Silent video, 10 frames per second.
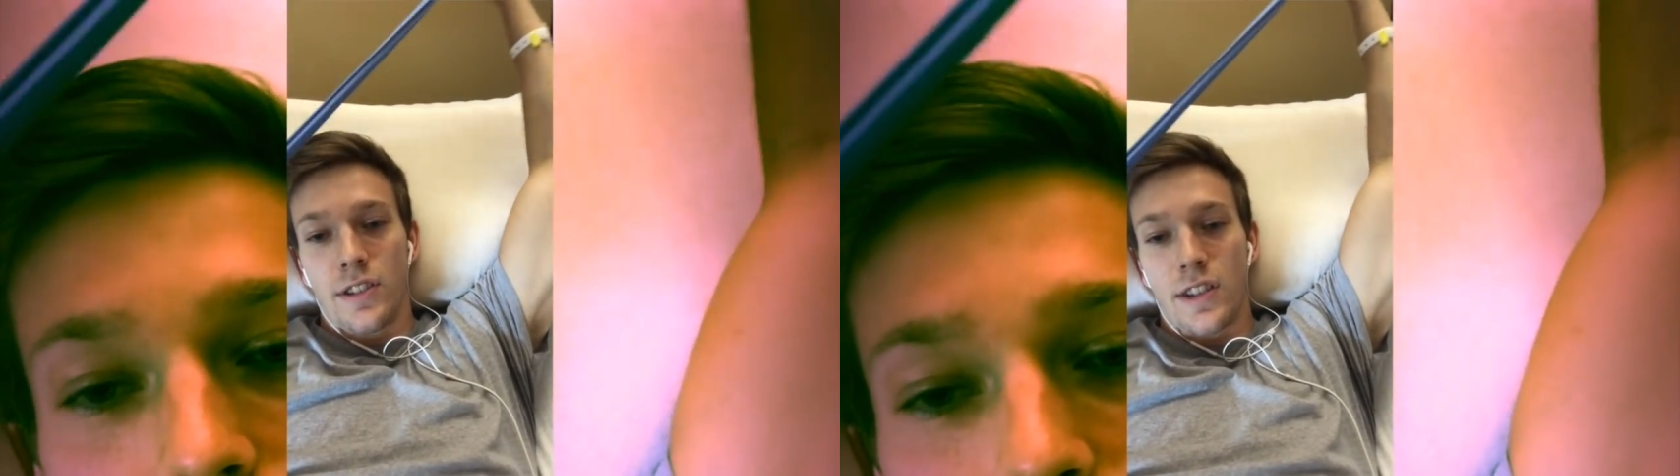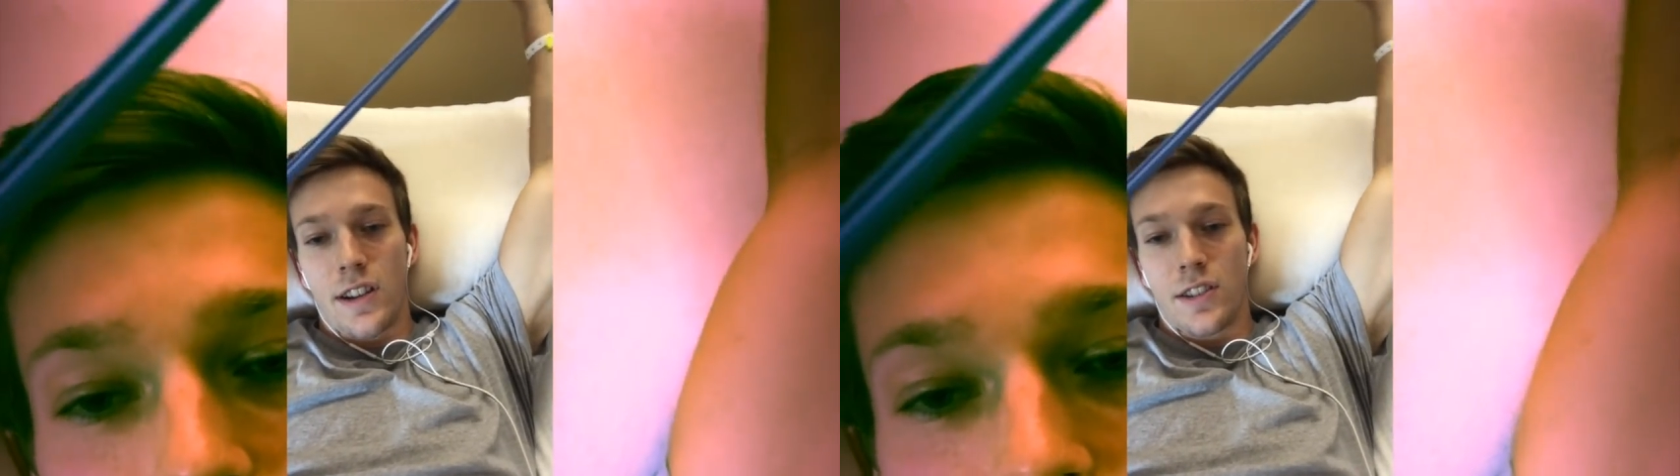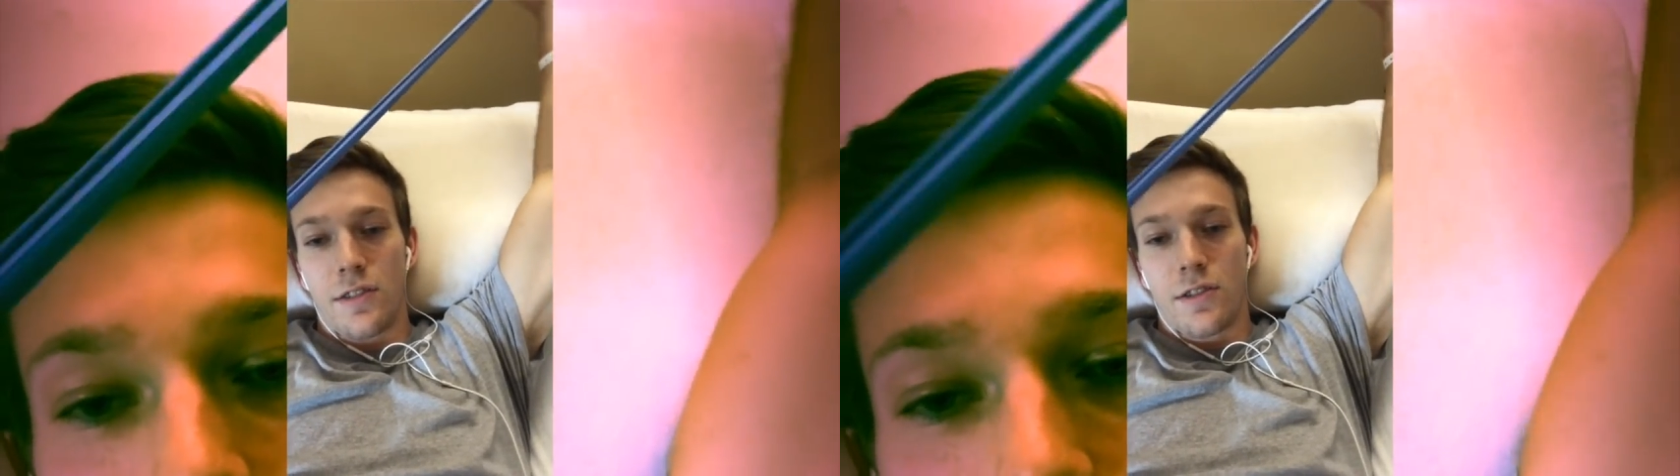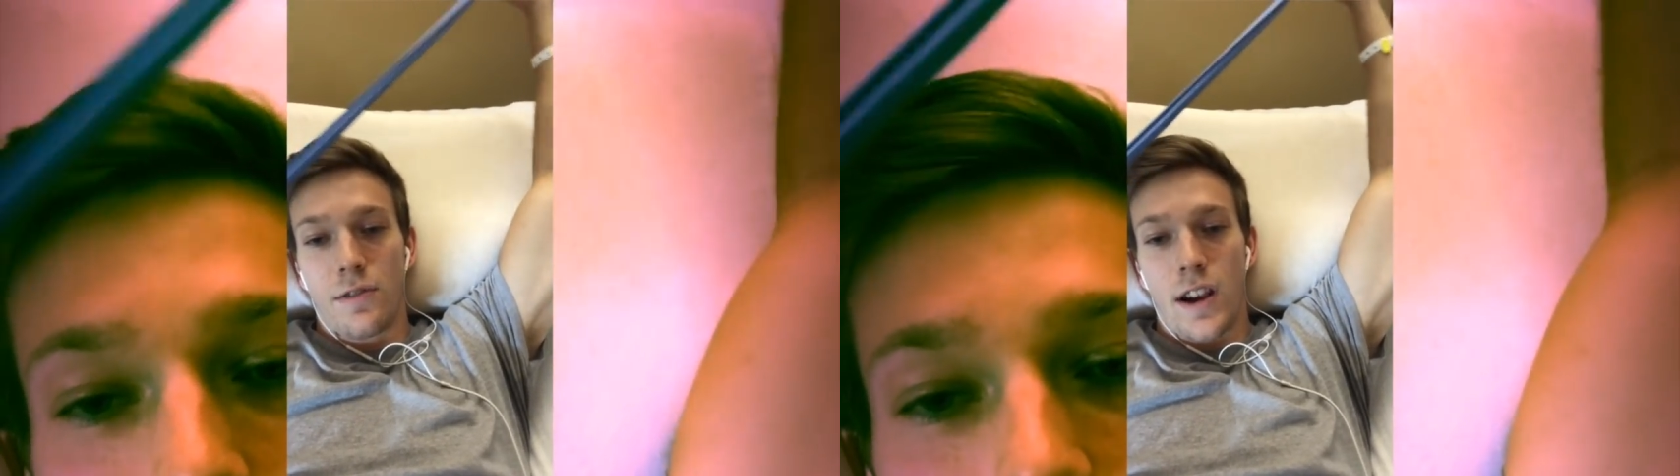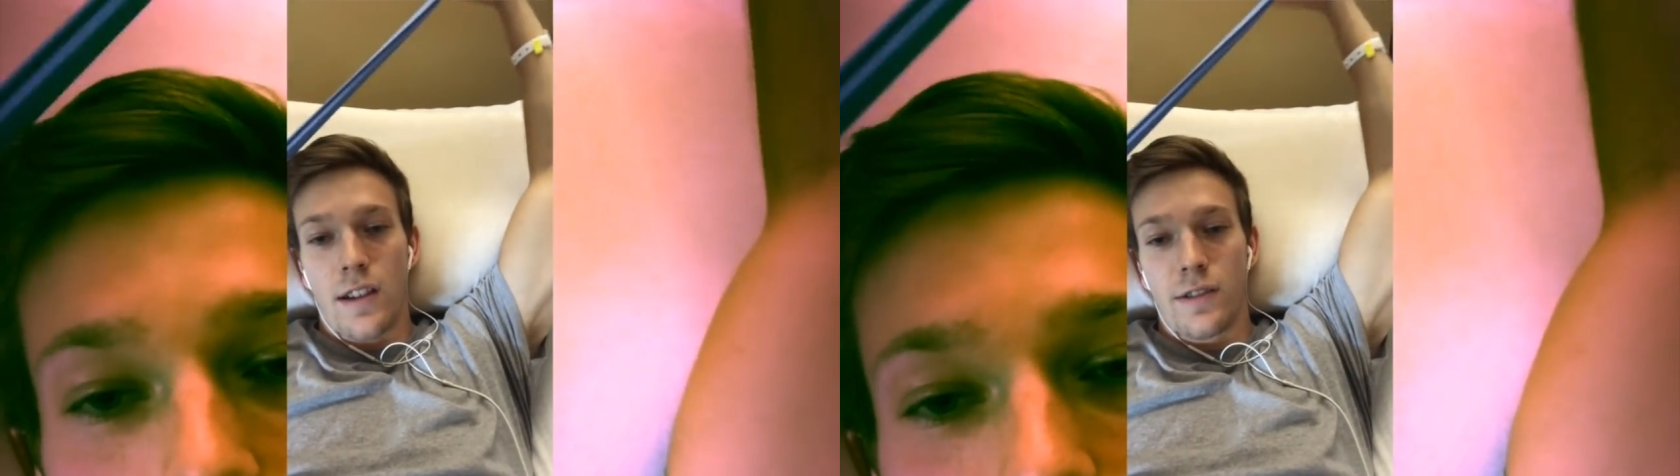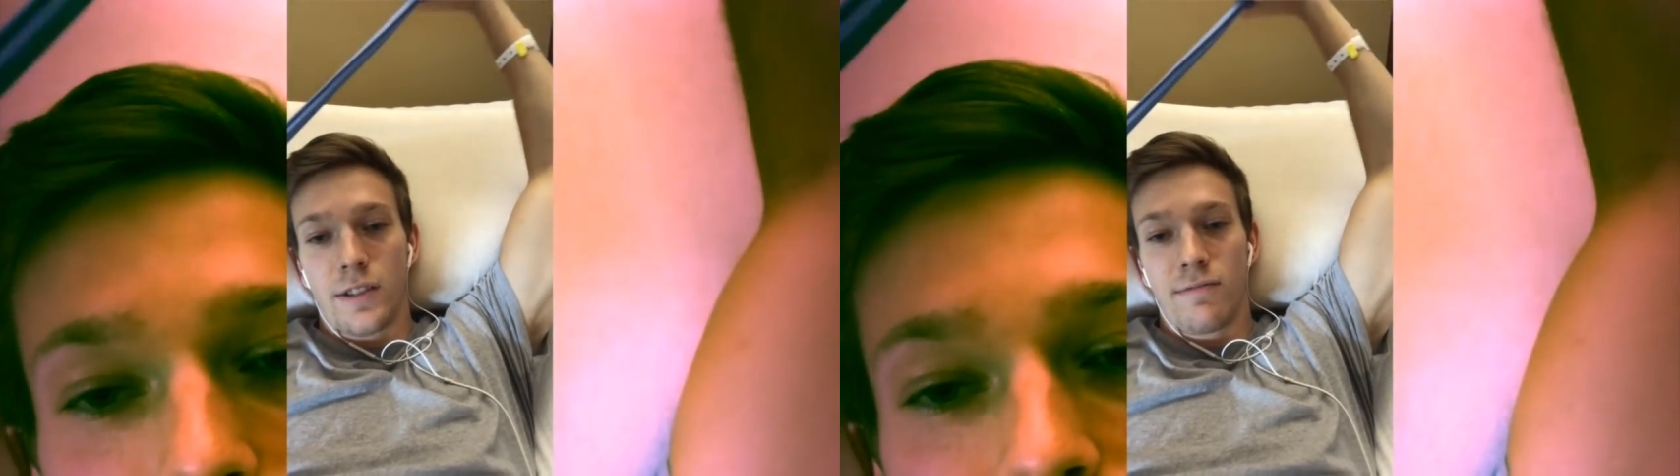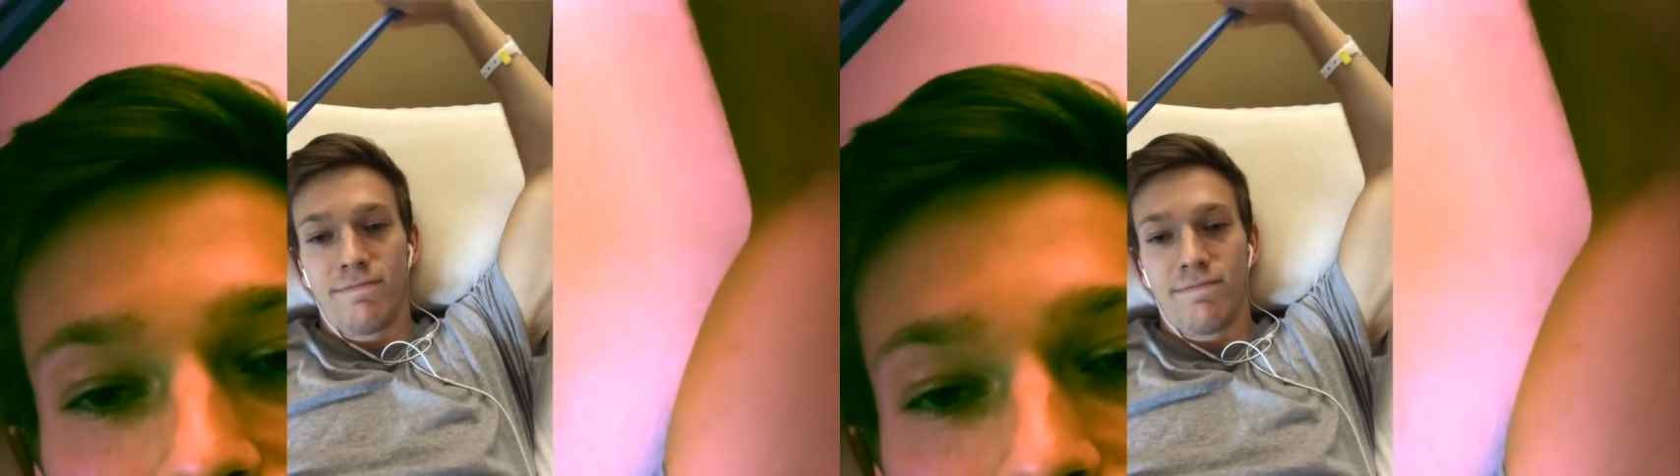chance of surviving.